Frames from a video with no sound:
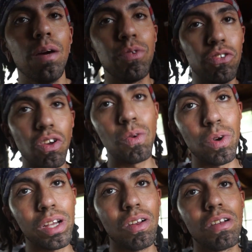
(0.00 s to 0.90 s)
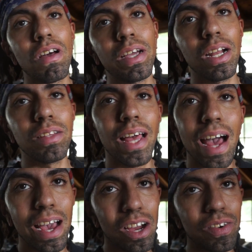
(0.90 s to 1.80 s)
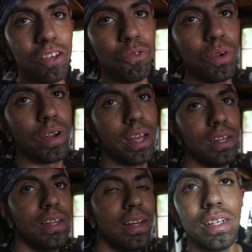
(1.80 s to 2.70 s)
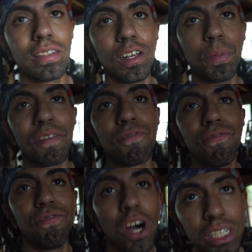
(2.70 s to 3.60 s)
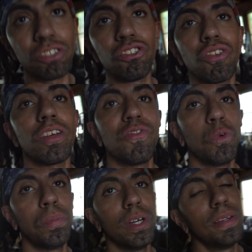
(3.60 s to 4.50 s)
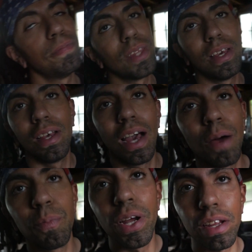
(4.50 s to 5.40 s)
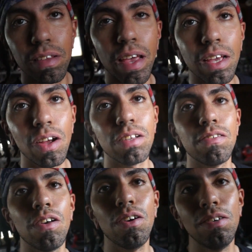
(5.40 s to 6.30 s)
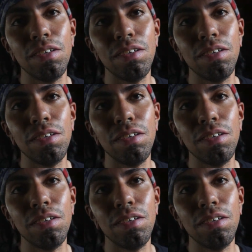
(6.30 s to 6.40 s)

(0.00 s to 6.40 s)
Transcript: I'm gonna start working on knocking out that IRS rear end. It's gonna be fucking stressful, but I'm ready to take it on. So